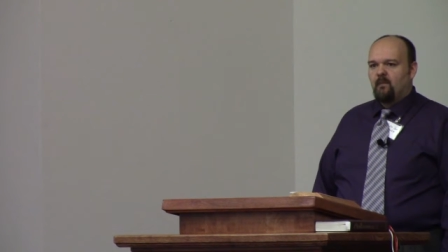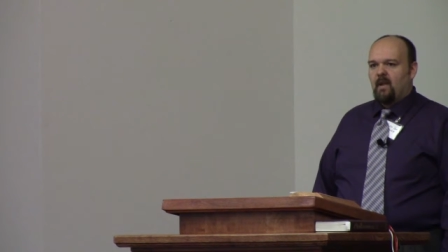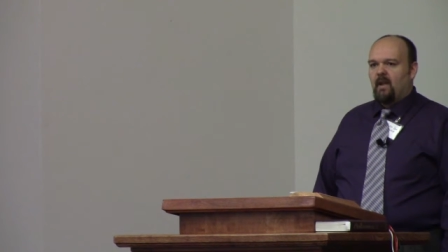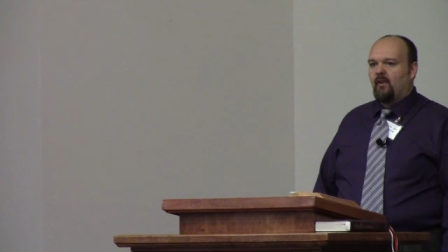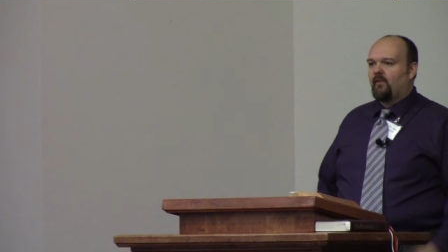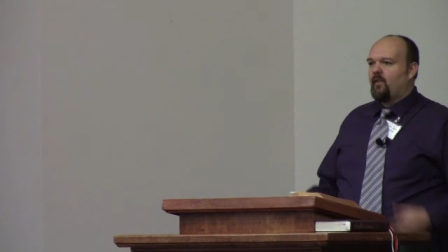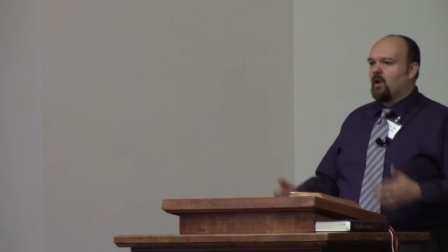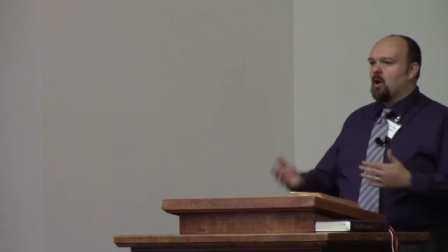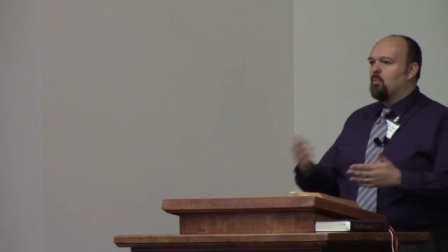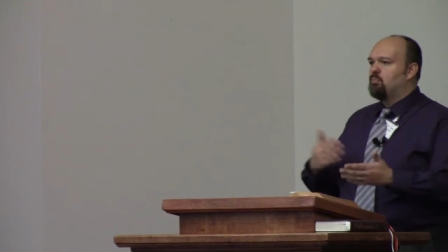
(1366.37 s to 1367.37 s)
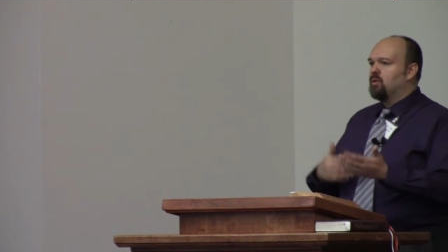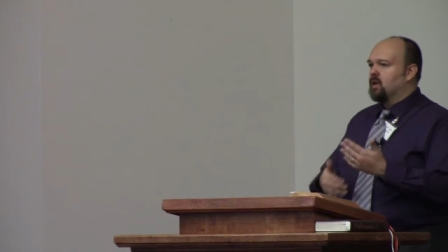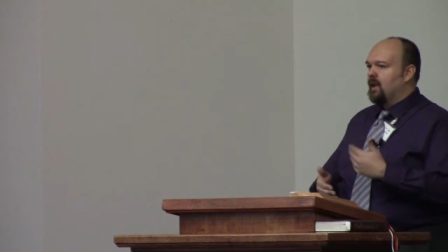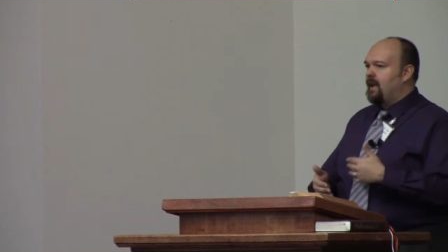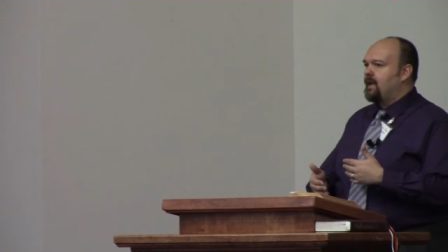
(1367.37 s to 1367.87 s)
He is the
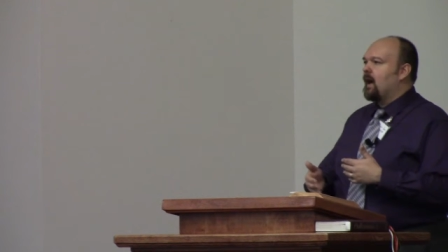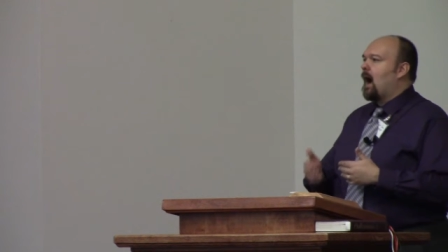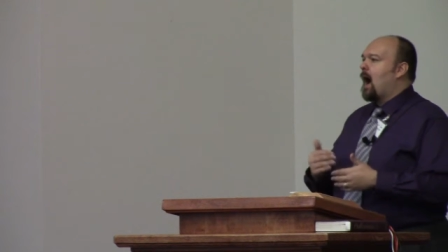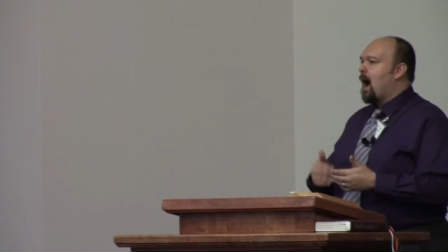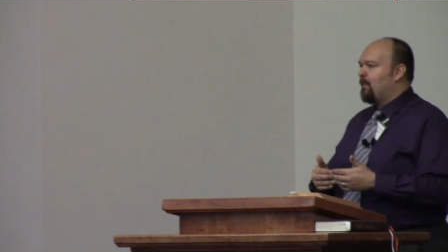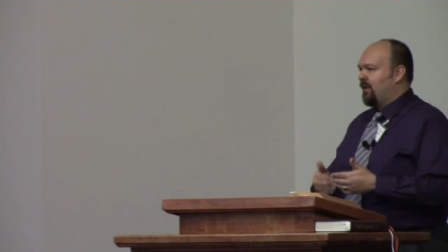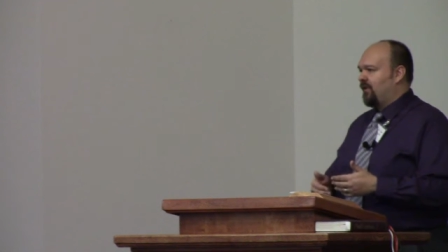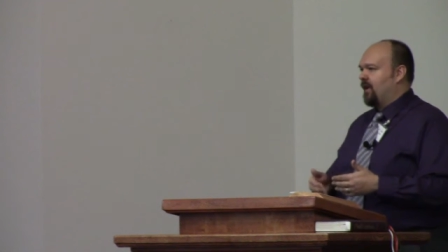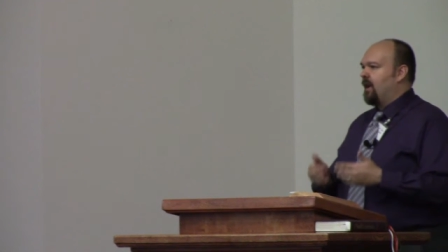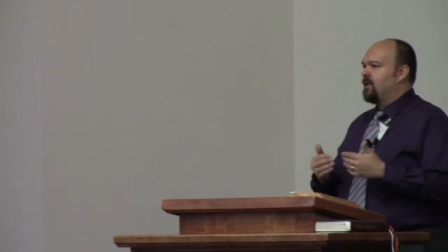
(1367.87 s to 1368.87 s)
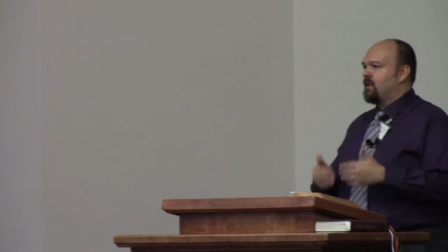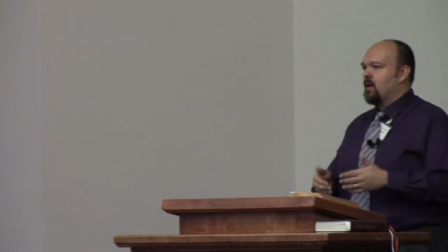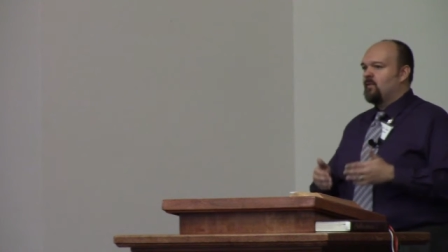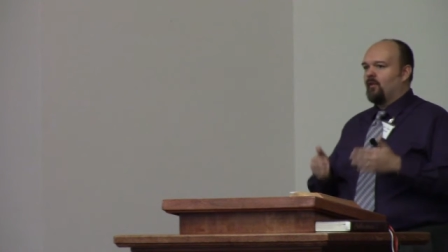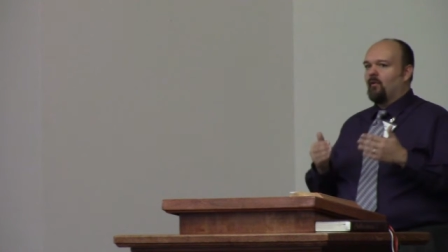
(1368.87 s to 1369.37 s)
complete opposite in
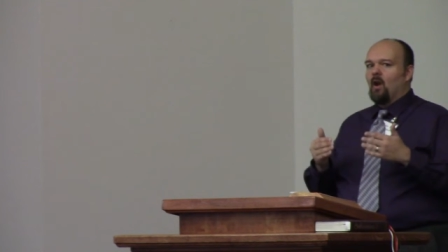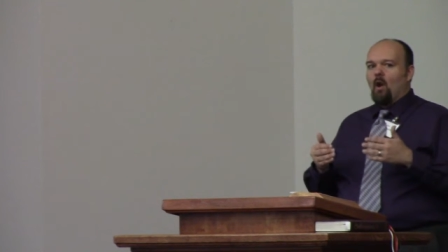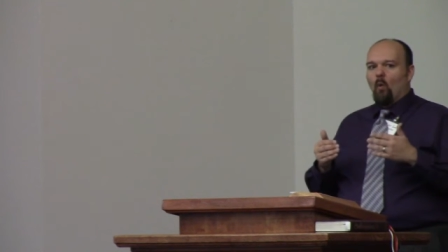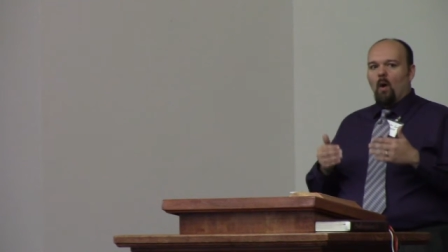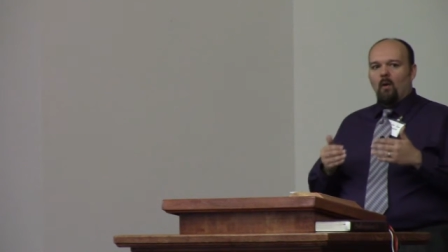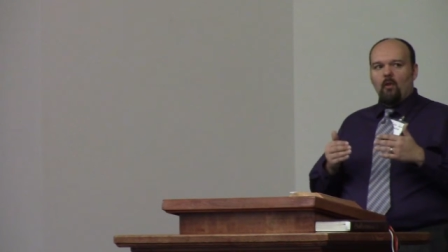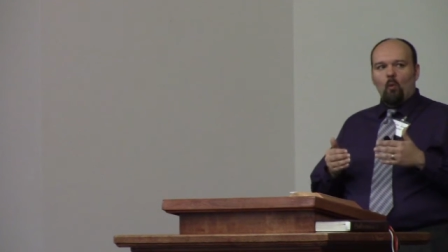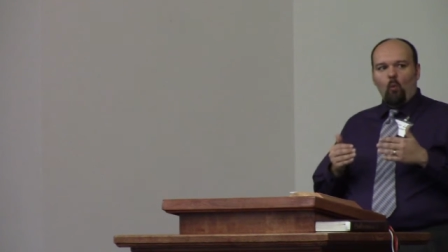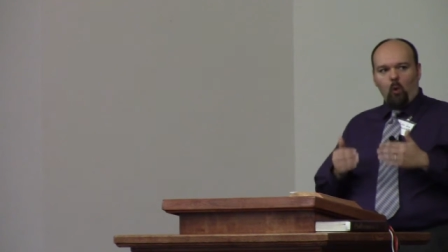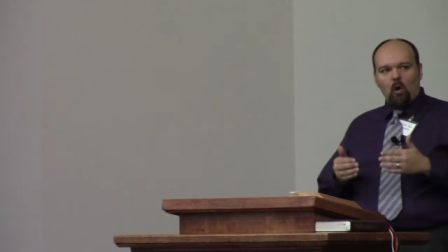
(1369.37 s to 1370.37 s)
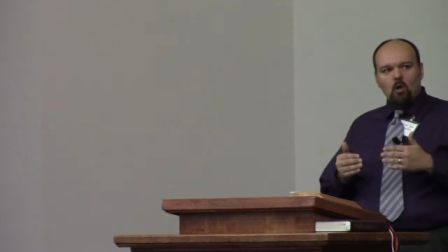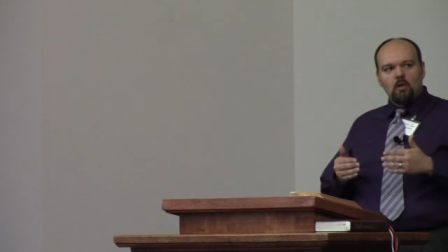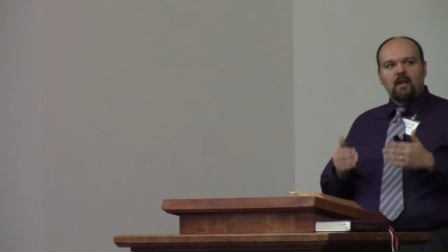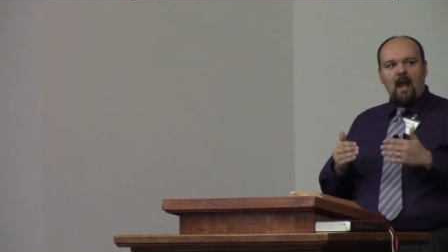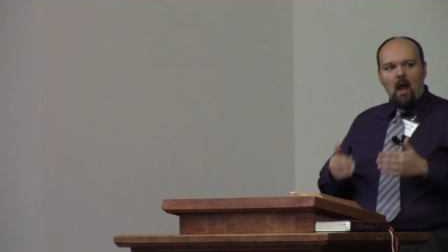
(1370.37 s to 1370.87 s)
terms of what the
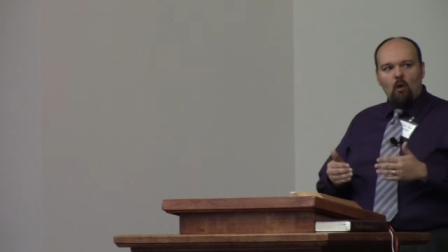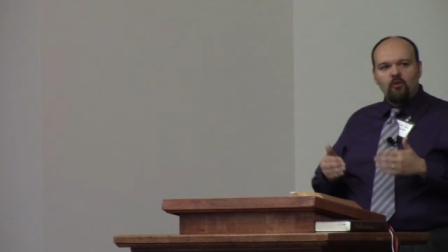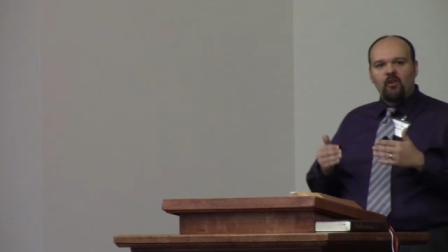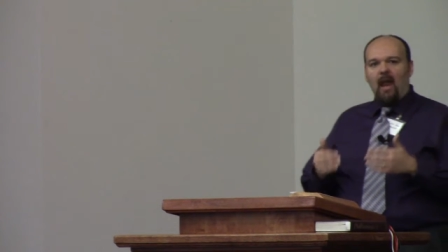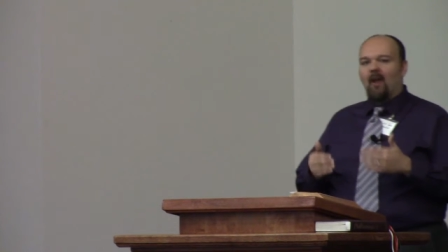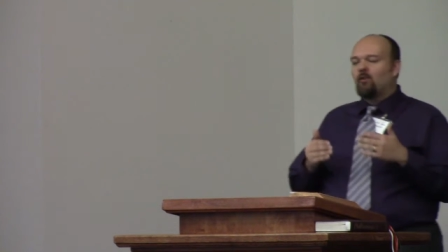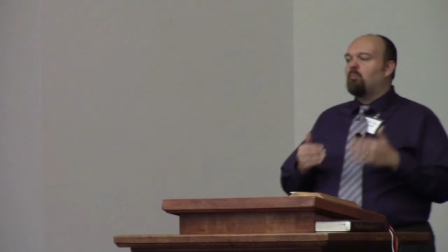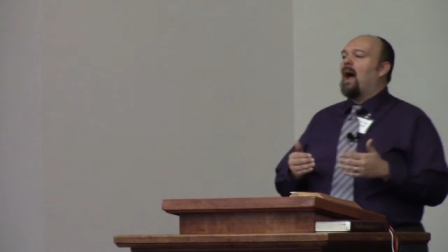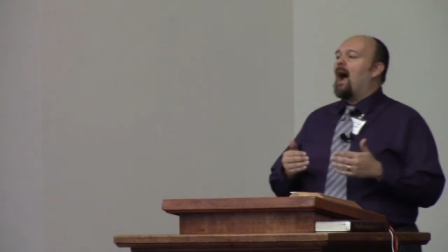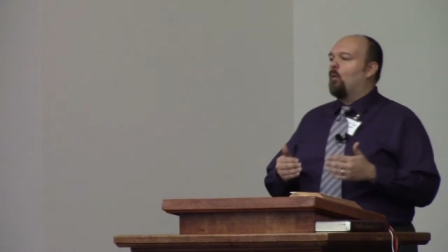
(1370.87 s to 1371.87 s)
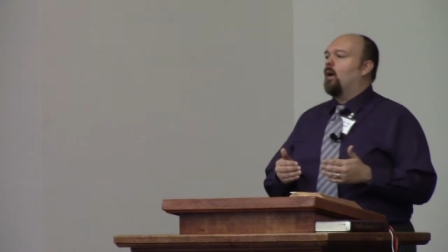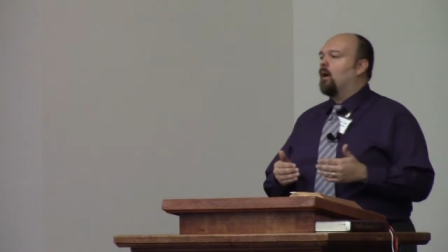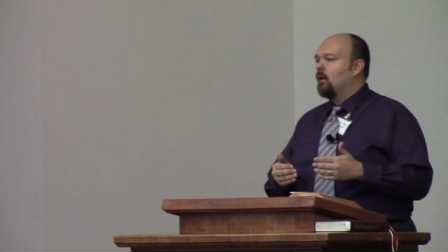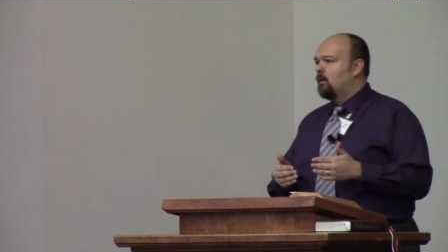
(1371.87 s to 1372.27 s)
world counts as power.